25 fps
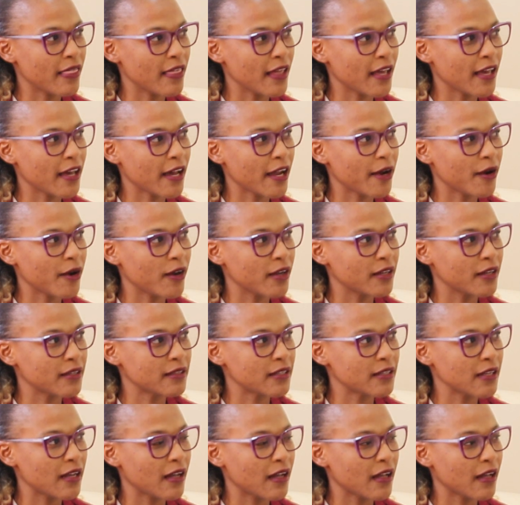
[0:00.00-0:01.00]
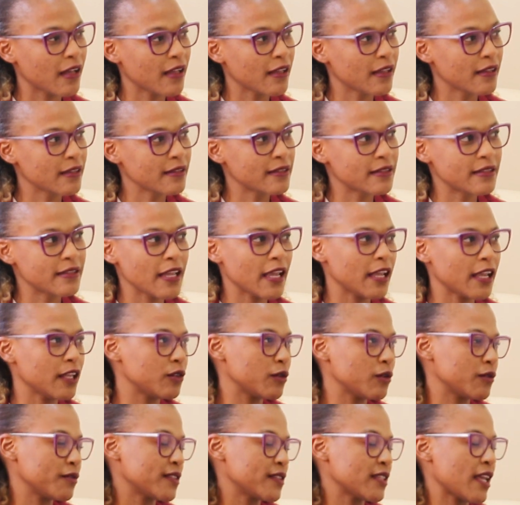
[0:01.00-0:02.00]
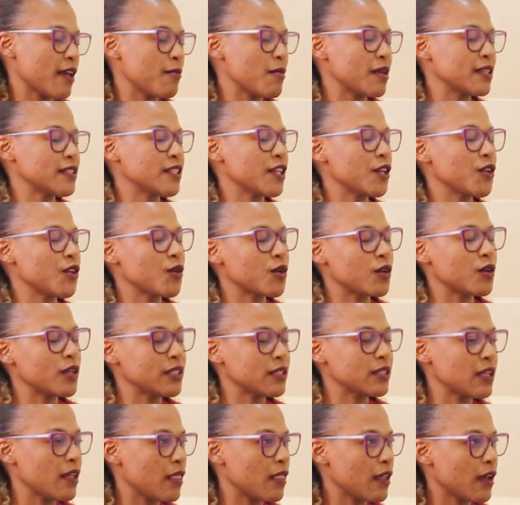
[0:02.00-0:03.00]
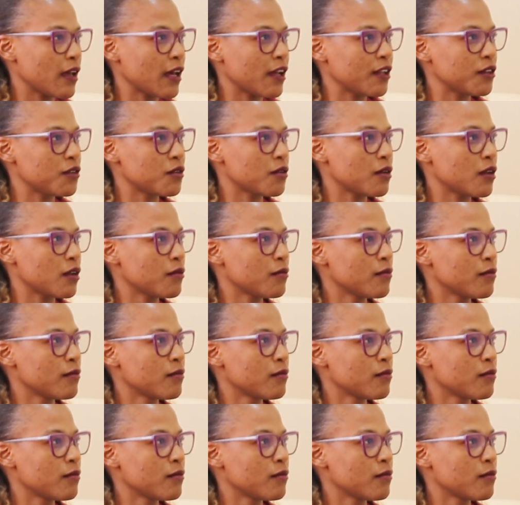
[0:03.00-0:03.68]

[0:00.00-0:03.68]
the current state of cybersecurity in the country?